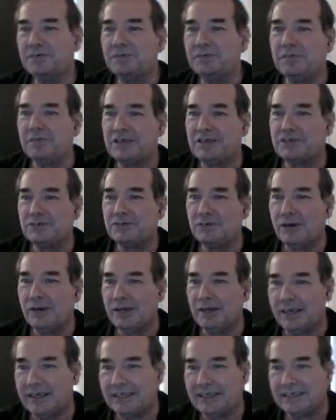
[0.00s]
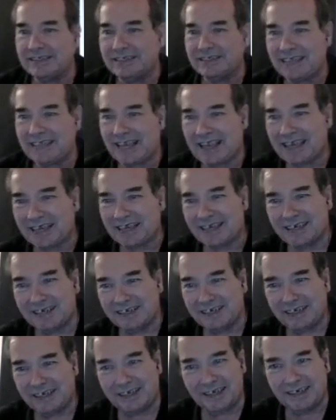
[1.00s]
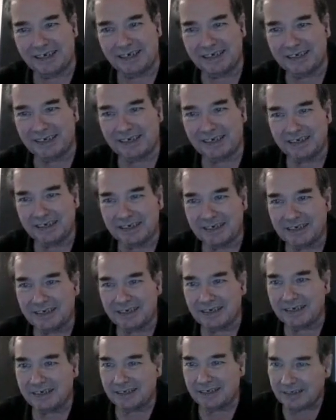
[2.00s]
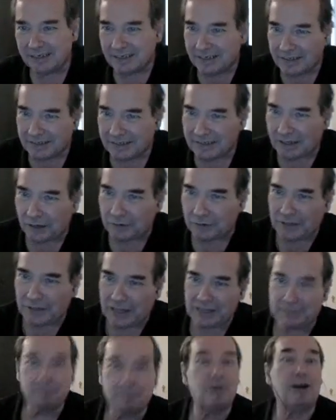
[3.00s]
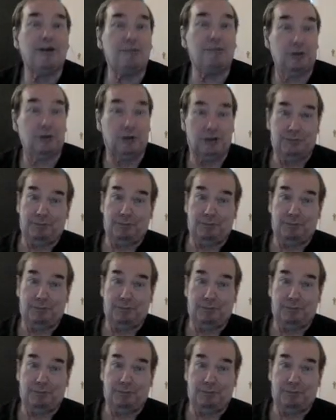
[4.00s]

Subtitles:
That's right. Exactly. So that's my first